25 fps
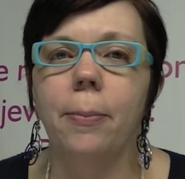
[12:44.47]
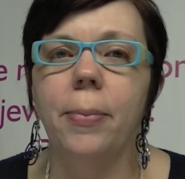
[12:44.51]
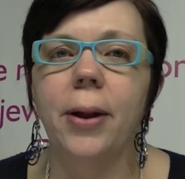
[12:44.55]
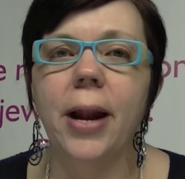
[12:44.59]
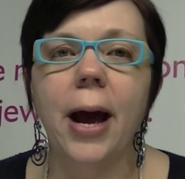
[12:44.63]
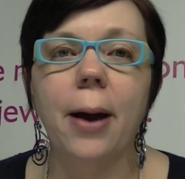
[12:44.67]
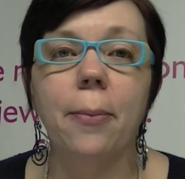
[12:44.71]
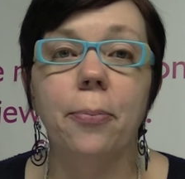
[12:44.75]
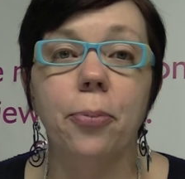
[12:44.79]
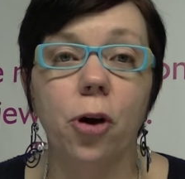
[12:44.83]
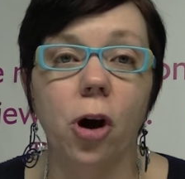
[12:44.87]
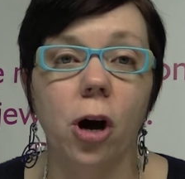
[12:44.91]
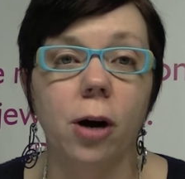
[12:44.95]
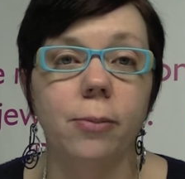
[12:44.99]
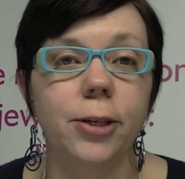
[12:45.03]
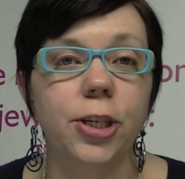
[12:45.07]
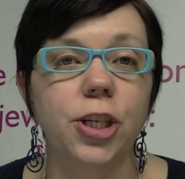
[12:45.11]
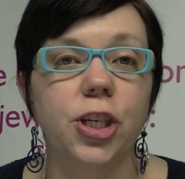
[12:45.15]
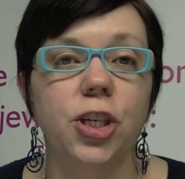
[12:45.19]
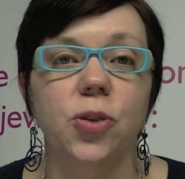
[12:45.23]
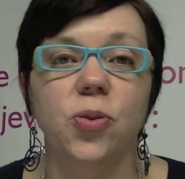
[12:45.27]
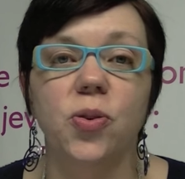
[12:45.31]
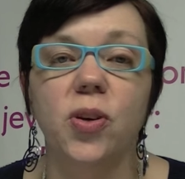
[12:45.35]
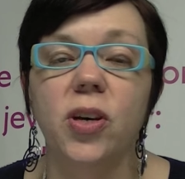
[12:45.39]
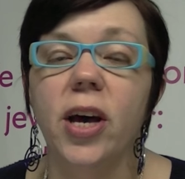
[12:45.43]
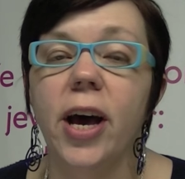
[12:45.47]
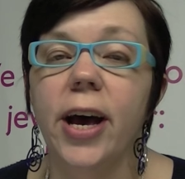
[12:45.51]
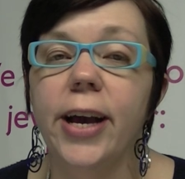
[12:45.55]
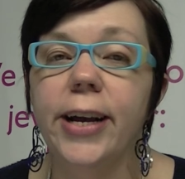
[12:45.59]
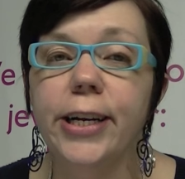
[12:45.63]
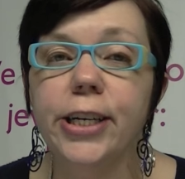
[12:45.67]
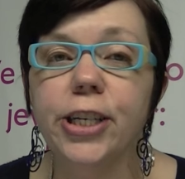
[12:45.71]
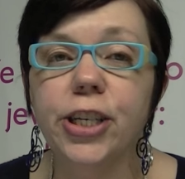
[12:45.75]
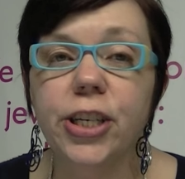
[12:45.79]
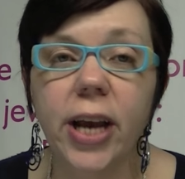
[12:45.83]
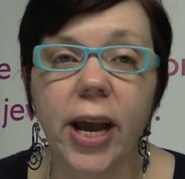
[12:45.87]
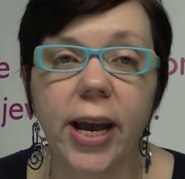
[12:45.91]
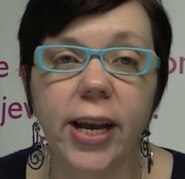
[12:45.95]
But I promise you, cut
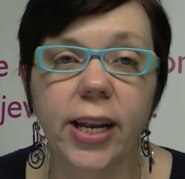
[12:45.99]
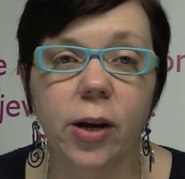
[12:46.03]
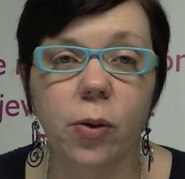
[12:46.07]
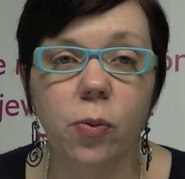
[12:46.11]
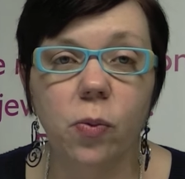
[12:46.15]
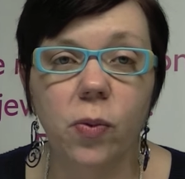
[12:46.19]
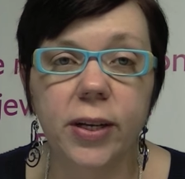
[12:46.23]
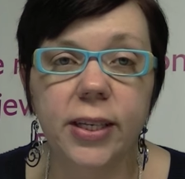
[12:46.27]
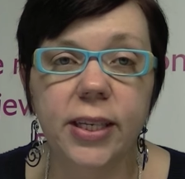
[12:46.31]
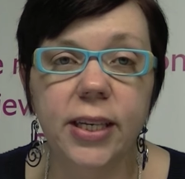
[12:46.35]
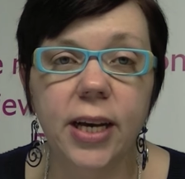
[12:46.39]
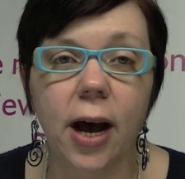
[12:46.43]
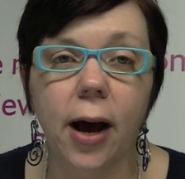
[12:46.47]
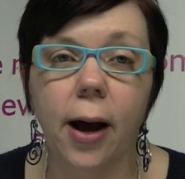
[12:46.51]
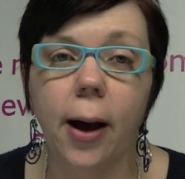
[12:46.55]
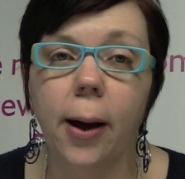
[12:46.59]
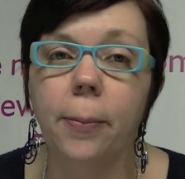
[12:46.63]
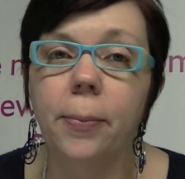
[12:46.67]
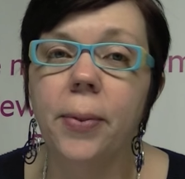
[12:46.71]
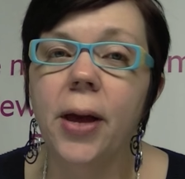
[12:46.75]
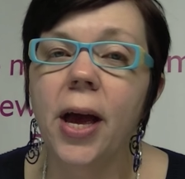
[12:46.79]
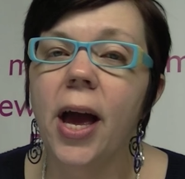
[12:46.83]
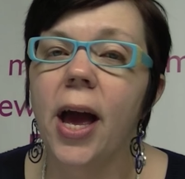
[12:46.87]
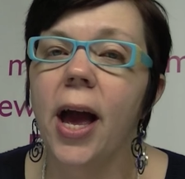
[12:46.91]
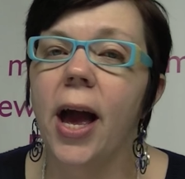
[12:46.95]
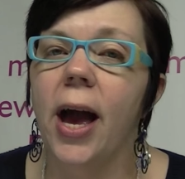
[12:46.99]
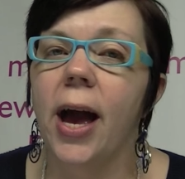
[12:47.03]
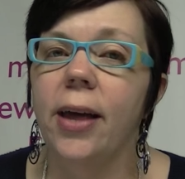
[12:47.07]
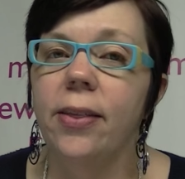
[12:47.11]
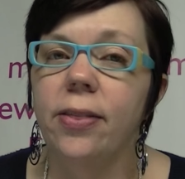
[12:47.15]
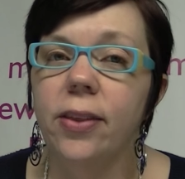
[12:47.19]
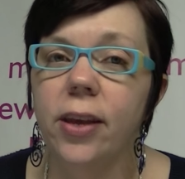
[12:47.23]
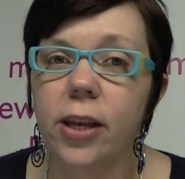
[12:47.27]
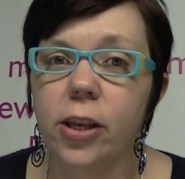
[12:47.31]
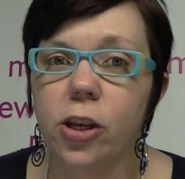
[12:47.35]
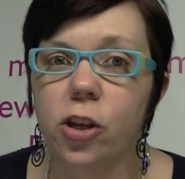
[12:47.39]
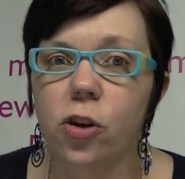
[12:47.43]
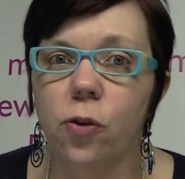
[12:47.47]
your chain at one time and
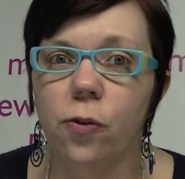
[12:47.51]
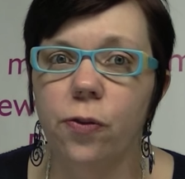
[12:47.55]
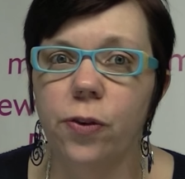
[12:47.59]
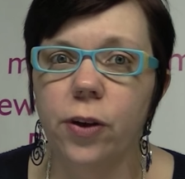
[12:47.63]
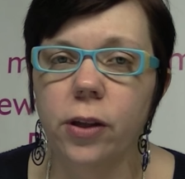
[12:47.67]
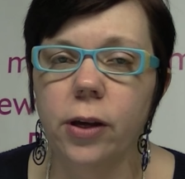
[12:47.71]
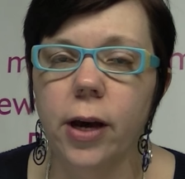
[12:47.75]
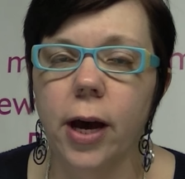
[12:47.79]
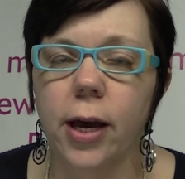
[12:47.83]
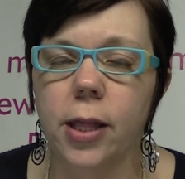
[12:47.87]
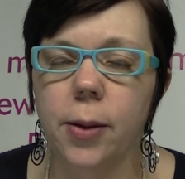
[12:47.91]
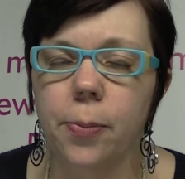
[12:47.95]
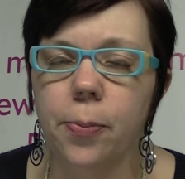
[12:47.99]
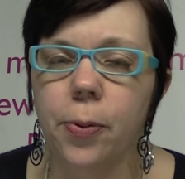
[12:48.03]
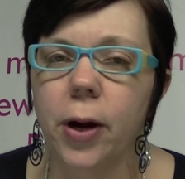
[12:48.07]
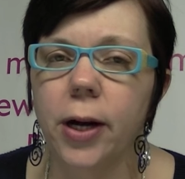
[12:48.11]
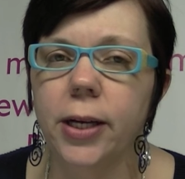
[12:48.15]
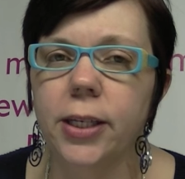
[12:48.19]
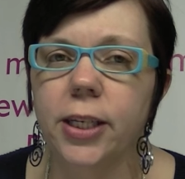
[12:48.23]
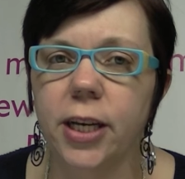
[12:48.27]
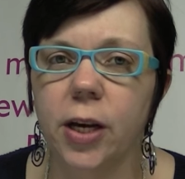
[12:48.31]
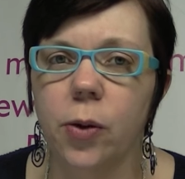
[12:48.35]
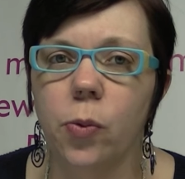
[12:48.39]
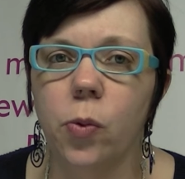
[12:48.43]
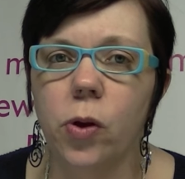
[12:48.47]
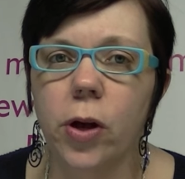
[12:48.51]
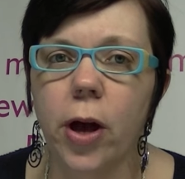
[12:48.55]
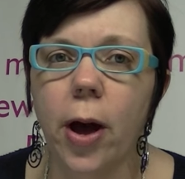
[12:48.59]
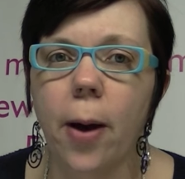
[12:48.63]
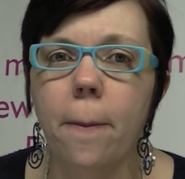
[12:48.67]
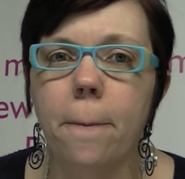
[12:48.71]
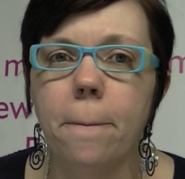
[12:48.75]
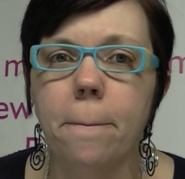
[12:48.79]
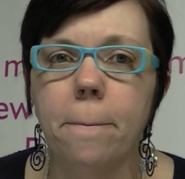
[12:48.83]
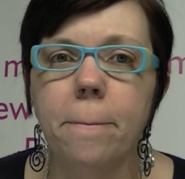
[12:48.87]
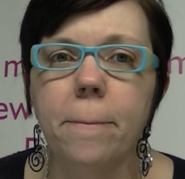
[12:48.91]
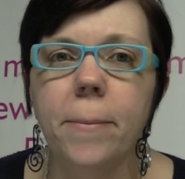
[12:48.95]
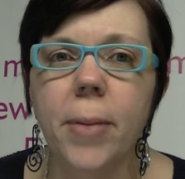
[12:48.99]
then you'll feel like the project will go
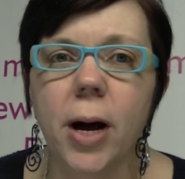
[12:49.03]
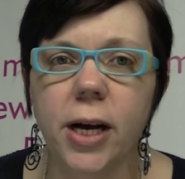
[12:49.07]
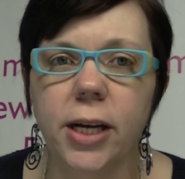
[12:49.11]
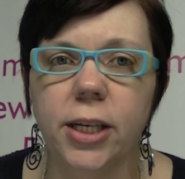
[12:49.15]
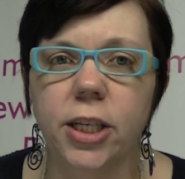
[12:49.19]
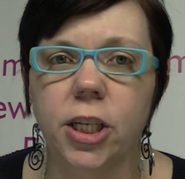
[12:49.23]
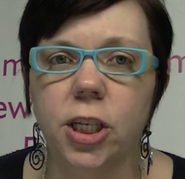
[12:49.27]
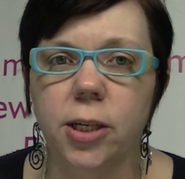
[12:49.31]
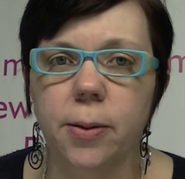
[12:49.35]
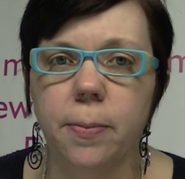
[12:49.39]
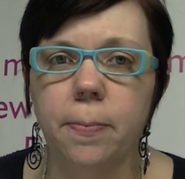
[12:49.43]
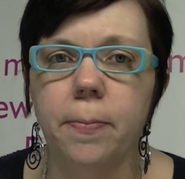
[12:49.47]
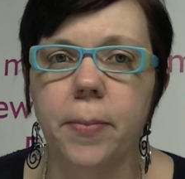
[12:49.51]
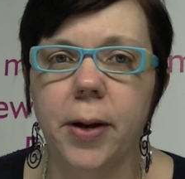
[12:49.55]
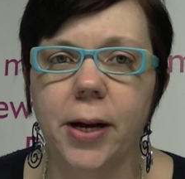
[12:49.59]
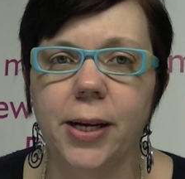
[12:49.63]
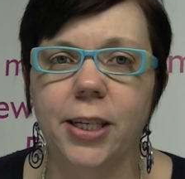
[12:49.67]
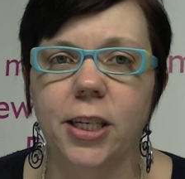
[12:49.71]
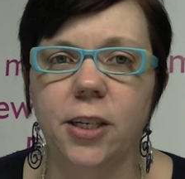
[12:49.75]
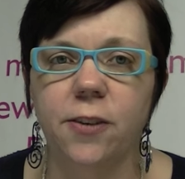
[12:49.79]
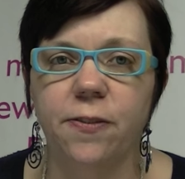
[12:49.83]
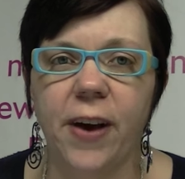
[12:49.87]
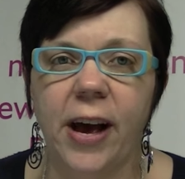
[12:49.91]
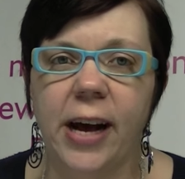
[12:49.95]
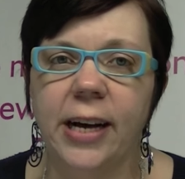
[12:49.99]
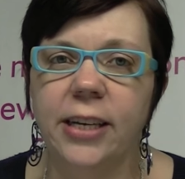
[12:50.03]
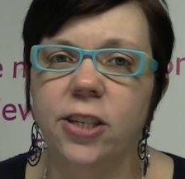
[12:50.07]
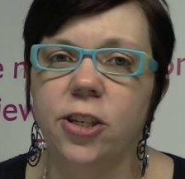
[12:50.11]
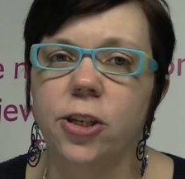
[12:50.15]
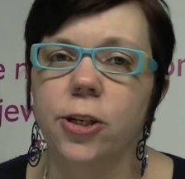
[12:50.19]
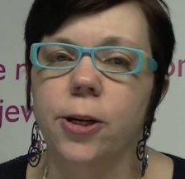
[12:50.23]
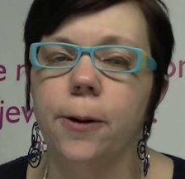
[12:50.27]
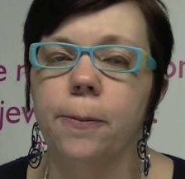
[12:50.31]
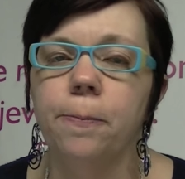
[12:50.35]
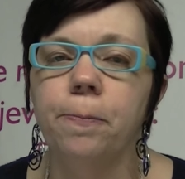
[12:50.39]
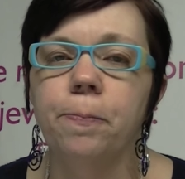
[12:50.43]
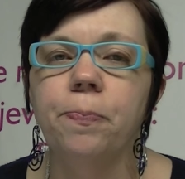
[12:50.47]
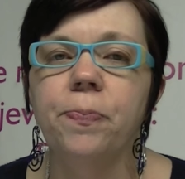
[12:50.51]
much, much
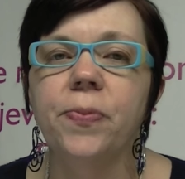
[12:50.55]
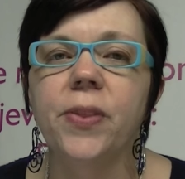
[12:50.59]
faster.